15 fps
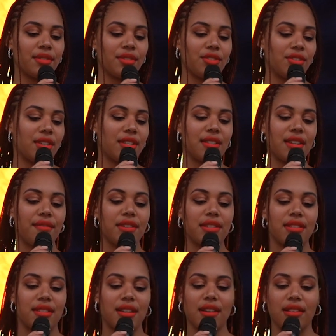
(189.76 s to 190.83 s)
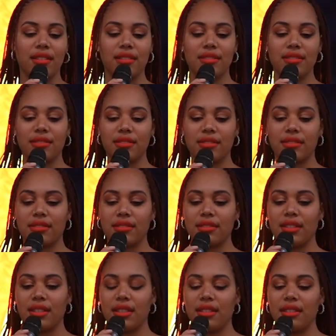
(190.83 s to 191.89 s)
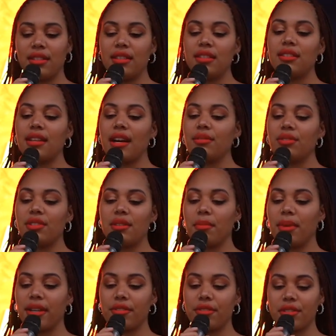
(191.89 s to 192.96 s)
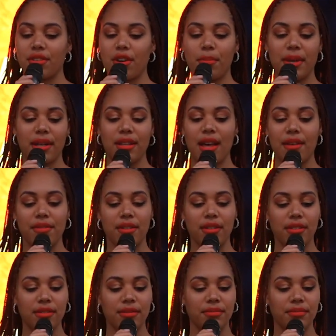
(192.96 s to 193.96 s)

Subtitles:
She is never still, down to the microscopic level.